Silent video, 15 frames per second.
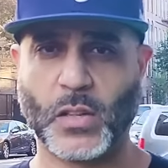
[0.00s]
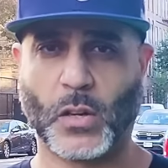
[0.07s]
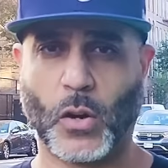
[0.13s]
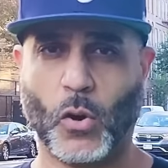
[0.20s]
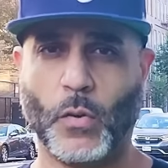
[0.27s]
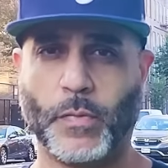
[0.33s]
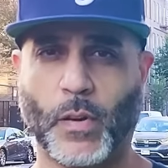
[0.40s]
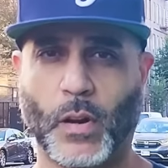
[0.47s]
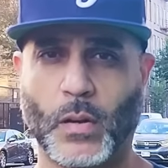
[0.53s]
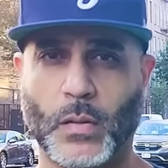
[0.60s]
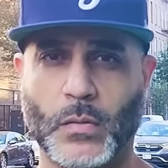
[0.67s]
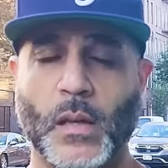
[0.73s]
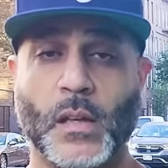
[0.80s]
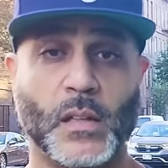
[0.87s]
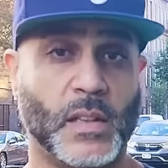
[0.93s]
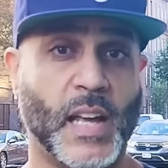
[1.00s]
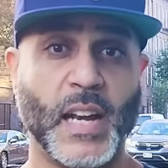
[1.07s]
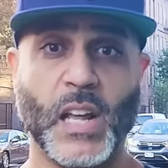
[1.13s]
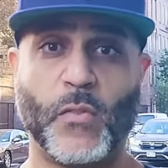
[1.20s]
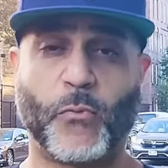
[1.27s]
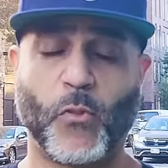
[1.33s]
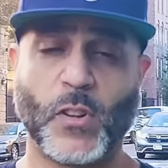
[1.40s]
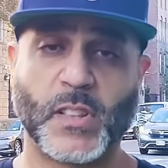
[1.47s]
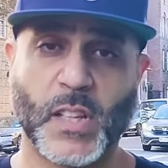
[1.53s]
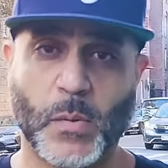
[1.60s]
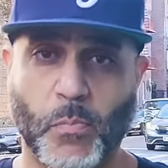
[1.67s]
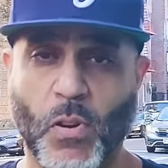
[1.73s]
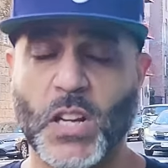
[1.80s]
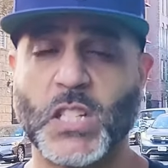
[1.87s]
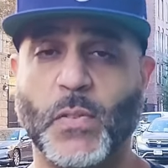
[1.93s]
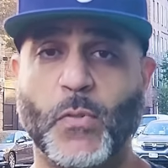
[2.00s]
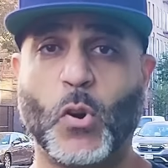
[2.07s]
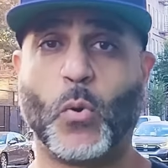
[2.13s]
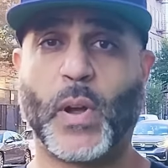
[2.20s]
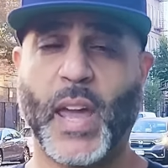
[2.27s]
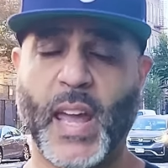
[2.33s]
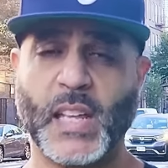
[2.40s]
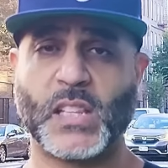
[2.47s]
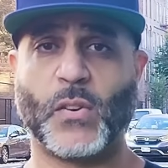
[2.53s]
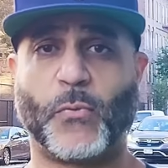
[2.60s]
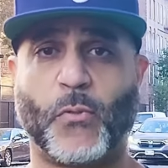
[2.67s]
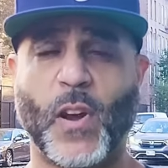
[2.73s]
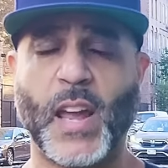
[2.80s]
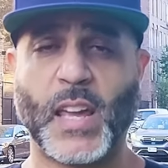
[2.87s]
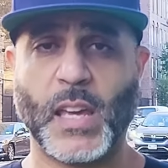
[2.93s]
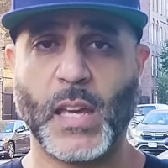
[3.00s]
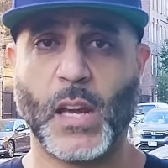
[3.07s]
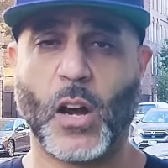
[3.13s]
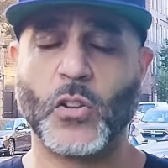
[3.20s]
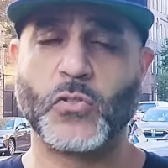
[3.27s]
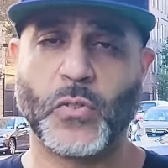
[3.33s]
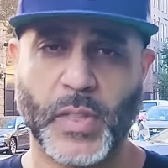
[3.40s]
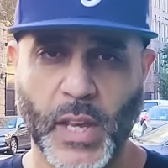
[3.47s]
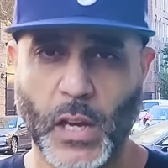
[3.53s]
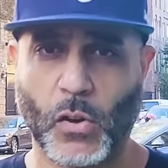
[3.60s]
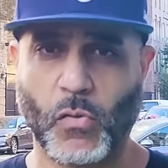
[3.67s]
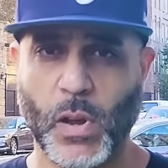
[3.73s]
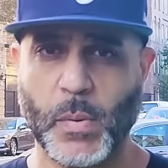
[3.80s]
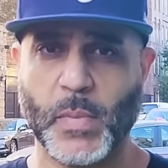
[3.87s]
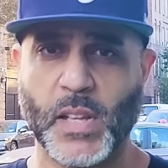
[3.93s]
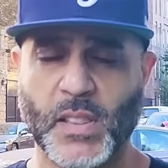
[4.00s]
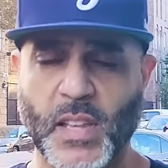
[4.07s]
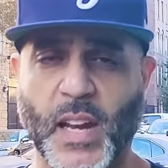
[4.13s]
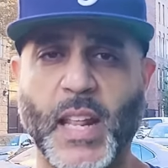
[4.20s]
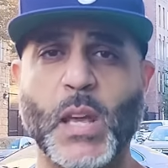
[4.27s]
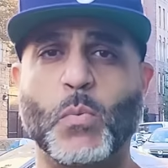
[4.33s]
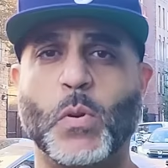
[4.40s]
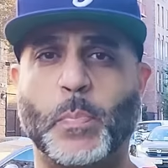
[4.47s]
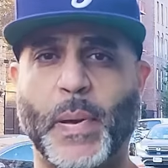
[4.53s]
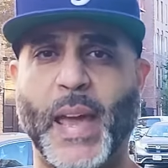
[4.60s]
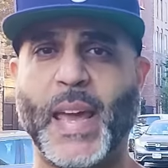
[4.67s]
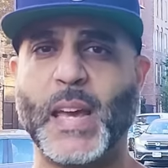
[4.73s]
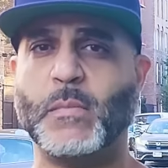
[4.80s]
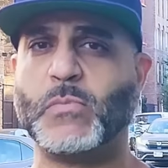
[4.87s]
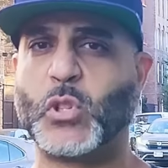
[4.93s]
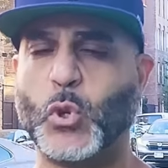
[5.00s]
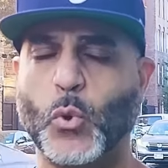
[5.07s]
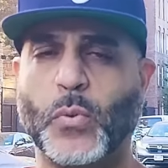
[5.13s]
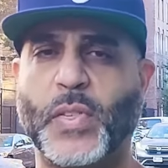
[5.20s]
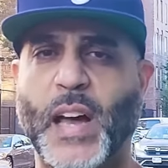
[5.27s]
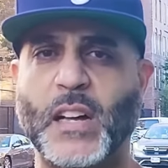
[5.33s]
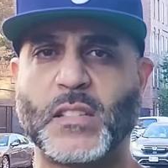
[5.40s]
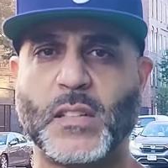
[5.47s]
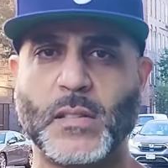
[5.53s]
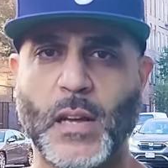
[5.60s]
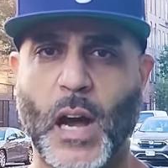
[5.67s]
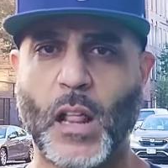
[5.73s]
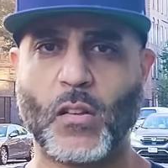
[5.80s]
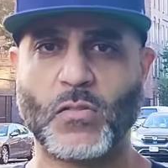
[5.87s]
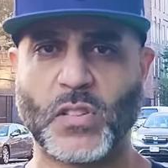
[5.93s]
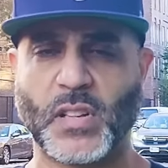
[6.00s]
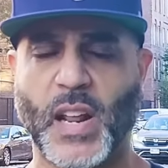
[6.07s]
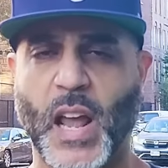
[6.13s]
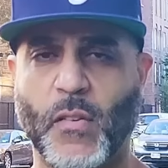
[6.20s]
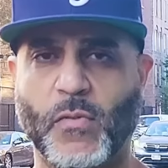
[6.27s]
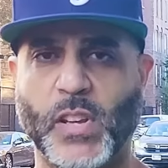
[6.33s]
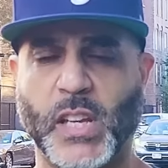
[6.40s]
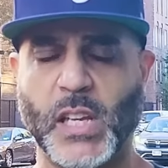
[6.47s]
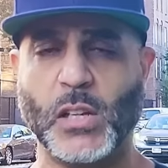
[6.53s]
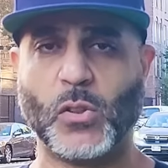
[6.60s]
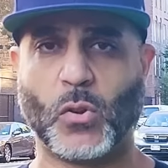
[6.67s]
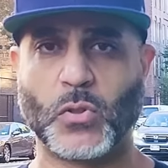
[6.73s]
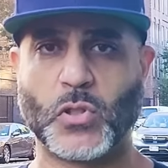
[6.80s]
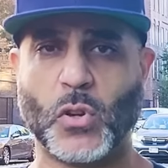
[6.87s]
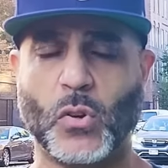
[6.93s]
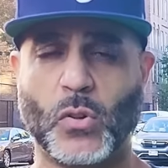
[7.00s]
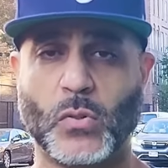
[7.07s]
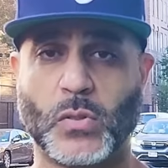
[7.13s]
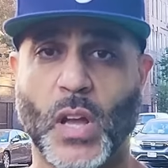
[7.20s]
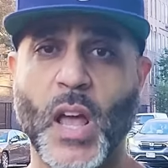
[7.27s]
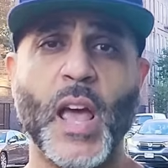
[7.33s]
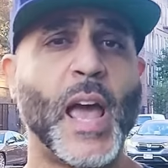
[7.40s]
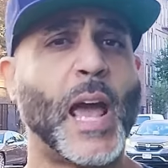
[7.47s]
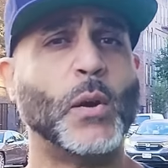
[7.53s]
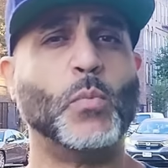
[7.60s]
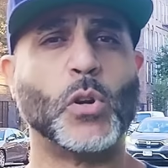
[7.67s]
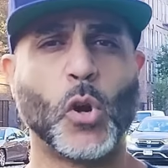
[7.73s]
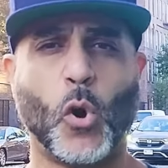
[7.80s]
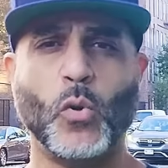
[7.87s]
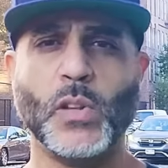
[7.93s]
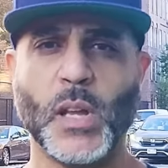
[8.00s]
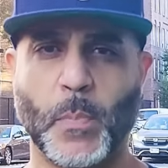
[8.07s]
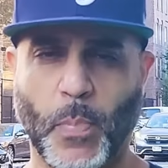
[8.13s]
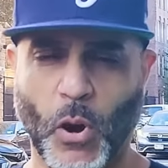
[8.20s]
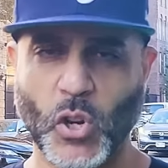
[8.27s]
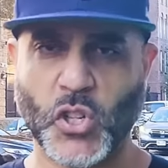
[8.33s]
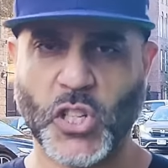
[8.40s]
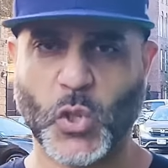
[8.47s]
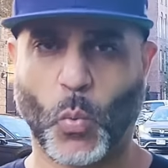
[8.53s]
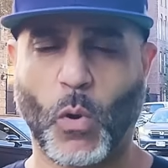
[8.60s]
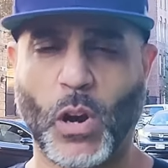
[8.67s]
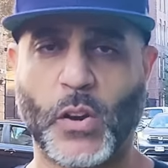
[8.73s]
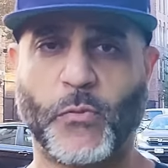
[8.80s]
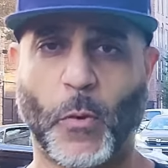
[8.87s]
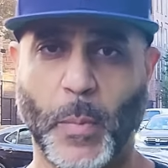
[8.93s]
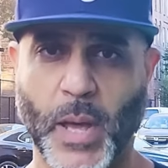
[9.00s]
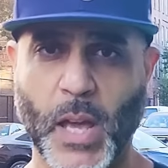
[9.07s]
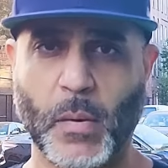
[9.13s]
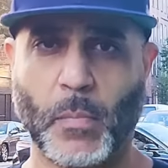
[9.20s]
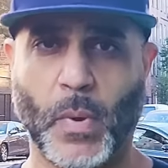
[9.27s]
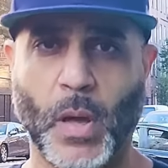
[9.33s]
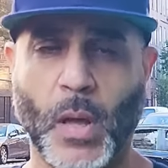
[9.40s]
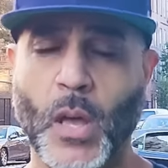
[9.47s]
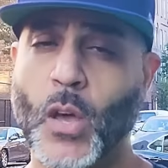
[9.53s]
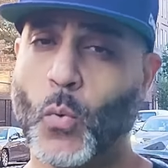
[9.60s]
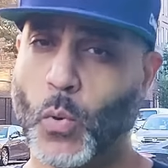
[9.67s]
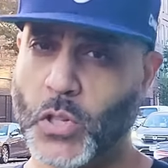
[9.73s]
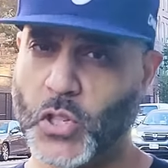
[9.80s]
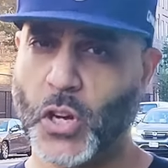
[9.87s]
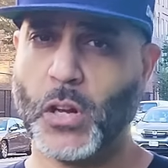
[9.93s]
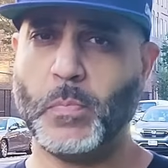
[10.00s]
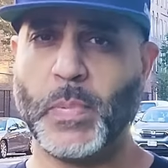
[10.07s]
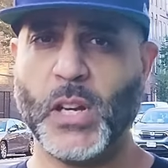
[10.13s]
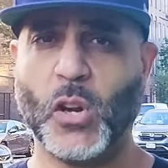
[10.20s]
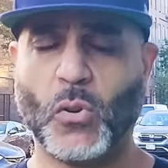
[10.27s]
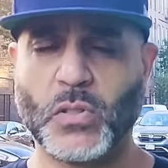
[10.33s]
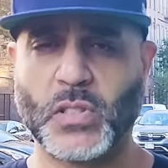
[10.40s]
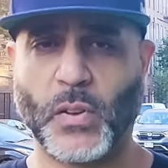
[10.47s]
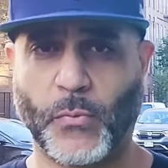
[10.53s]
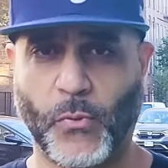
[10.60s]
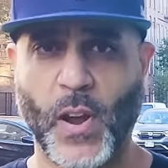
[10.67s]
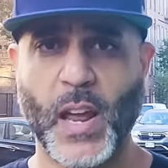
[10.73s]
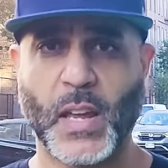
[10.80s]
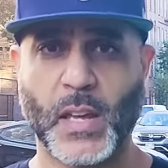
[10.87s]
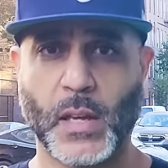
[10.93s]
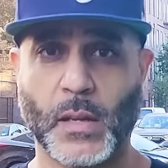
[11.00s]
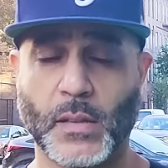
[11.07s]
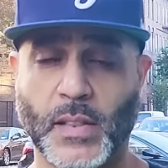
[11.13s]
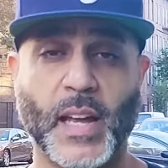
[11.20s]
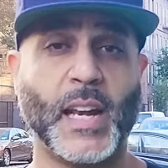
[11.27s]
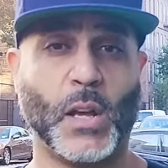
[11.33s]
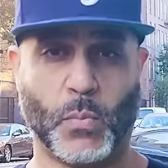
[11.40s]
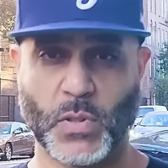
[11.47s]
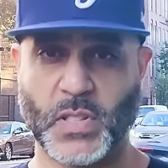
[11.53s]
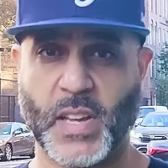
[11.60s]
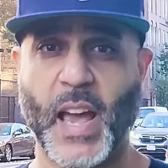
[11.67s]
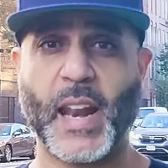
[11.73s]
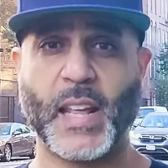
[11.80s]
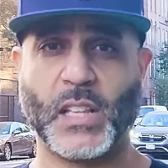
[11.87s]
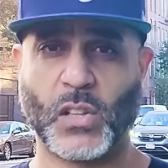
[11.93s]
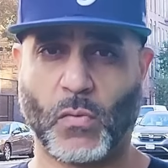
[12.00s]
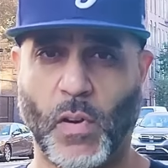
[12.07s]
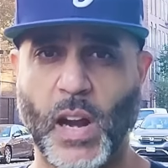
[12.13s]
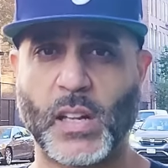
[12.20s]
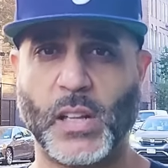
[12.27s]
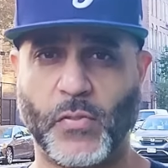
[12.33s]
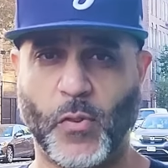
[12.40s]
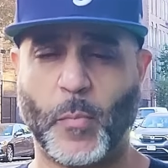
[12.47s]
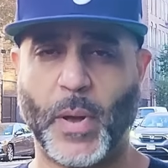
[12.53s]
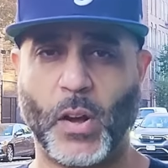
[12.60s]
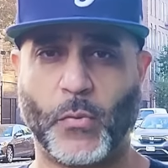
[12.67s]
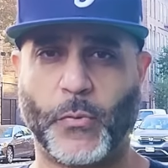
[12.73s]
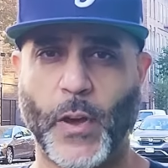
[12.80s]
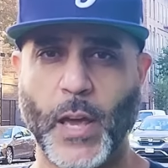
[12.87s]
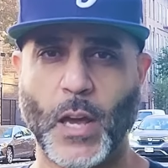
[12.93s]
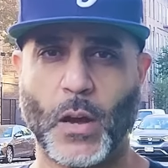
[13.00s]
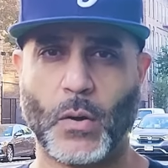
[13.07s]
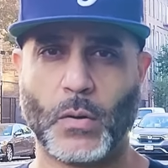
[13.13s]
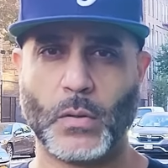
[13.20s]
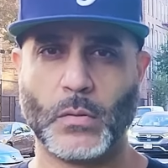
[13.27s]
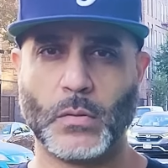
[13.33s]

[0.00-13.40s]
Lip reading: took over. Lenny fronted bricks of cocaine to Frankie under the agreement that he would pay him $2,000 on every kilo sold and would only purchase work from him, which unbeknownst to Frankie, Lenny was getting directly from El Feo.